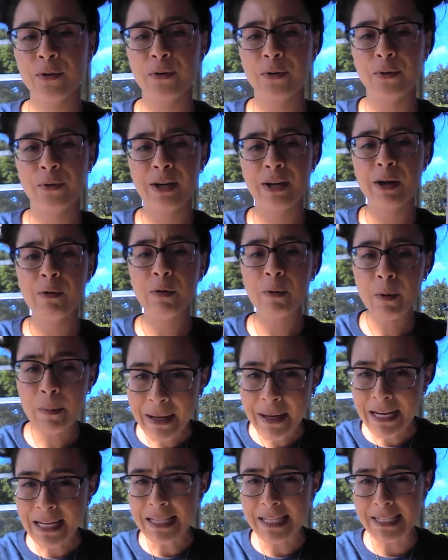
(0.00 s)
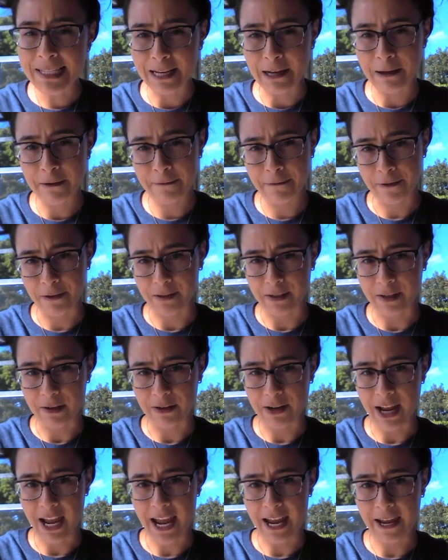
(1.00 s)
Now when we're making the sound for the letter
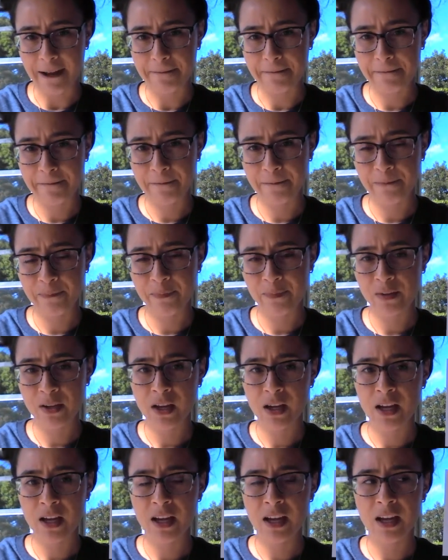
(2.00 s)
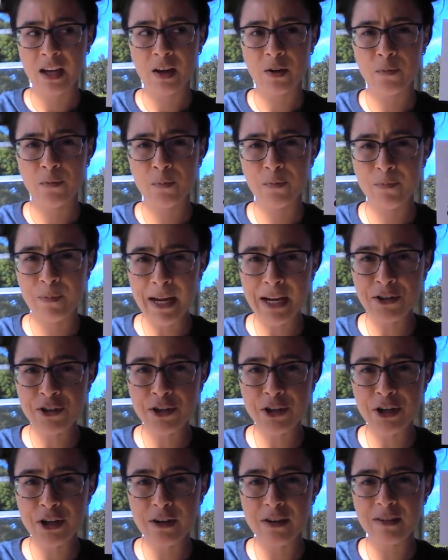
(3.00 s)
A,
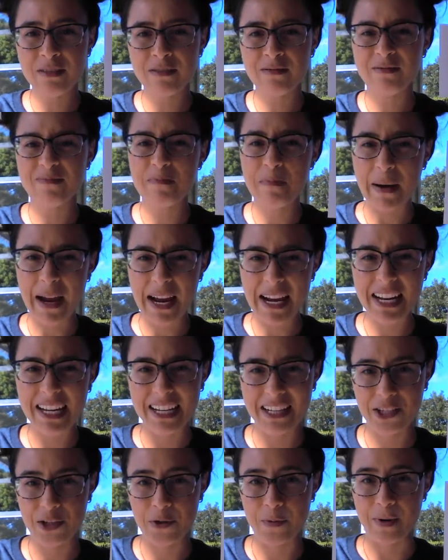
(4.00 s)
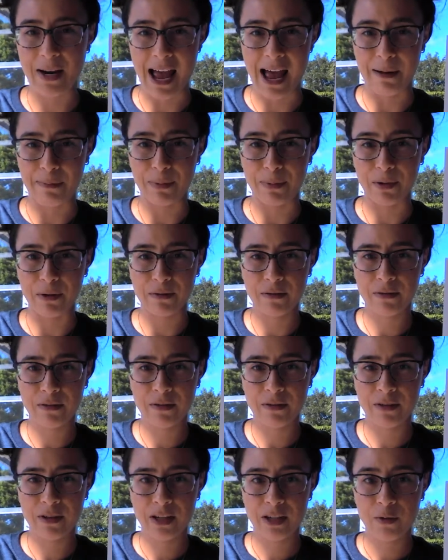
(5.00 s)
picture biting into an apple.
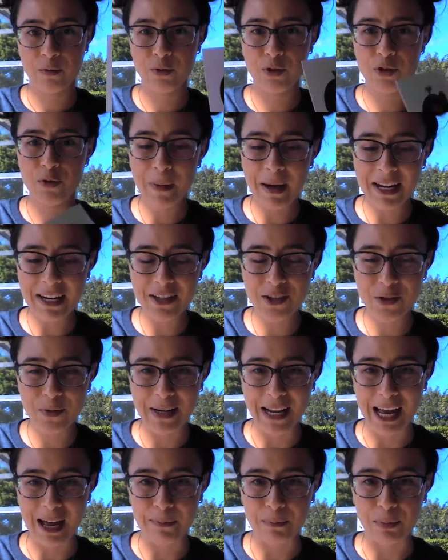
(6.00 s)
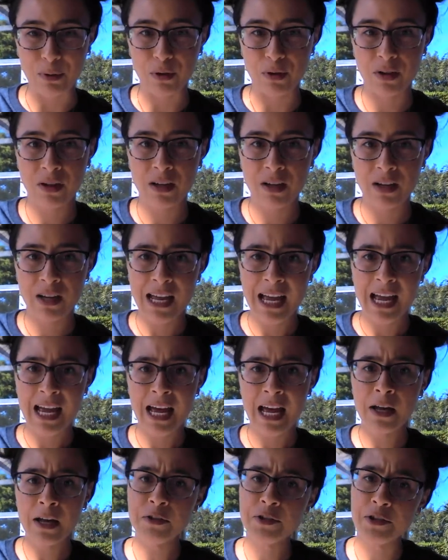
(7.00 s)
When you bite into an apple, how
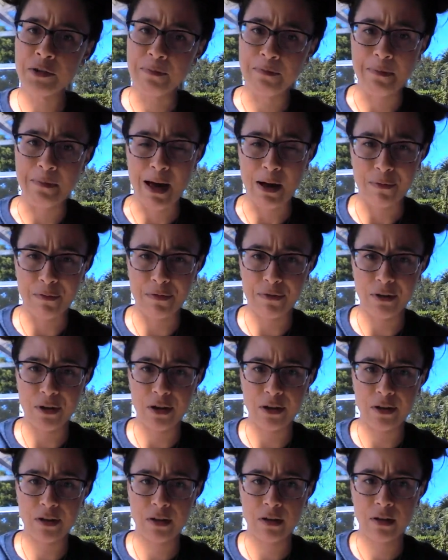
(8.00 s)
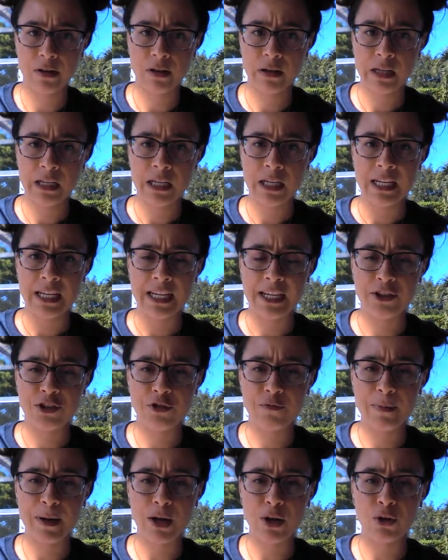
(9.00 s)
does your mouth look? Is your
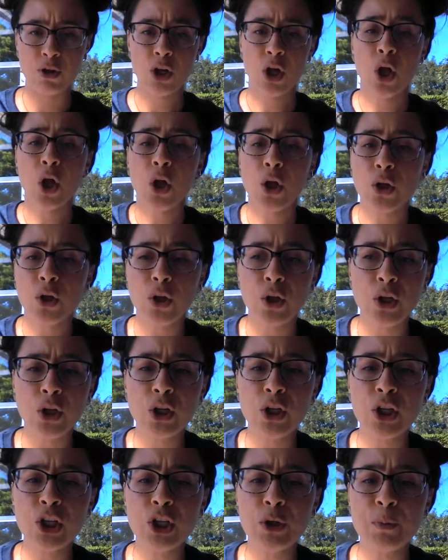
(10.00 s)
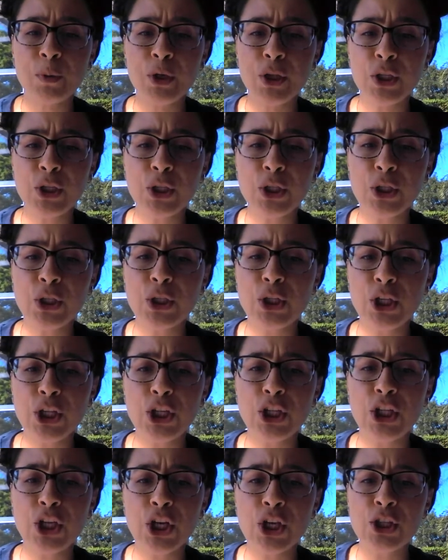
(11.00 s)
mouth itty bitty little like
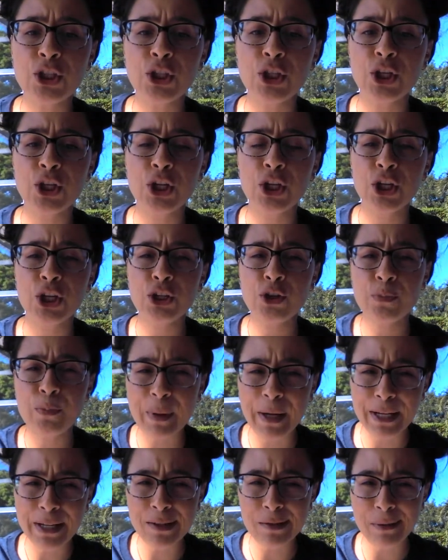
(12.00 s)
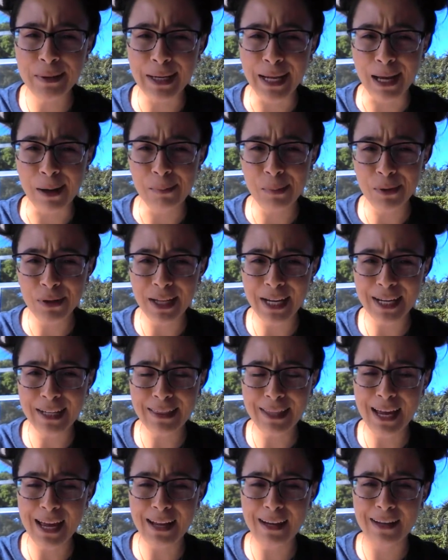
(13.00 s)
this? Can you bite into an apple like that?